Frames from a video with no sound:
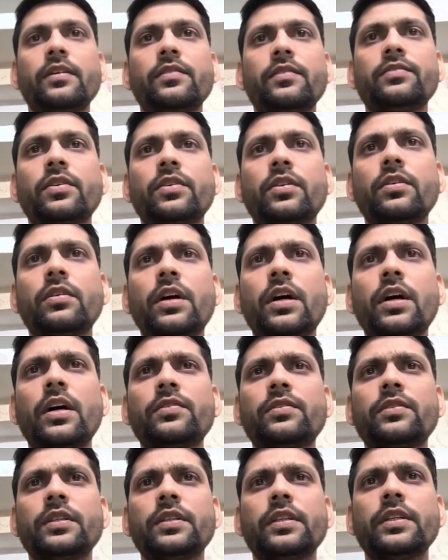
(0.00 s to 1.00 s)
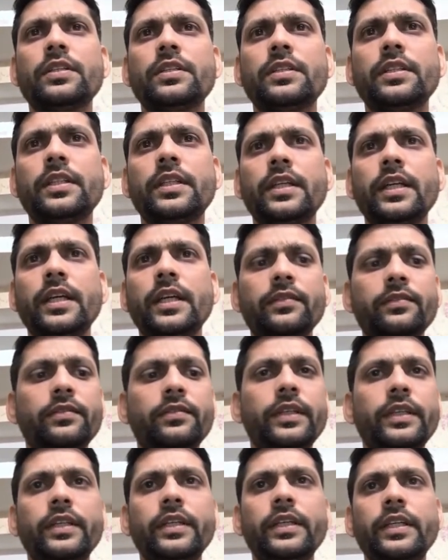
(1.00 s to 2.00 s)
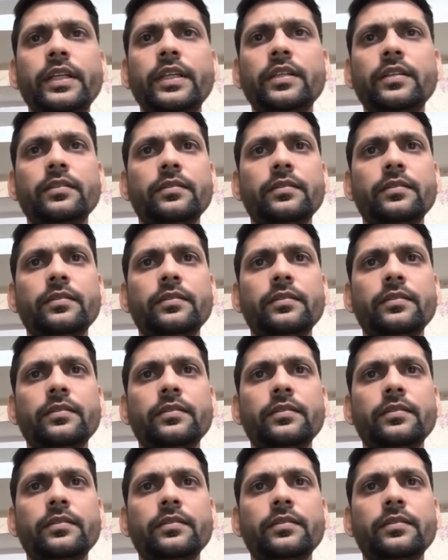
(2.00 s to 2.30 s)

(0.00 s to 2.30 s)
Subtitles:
From after this city name we need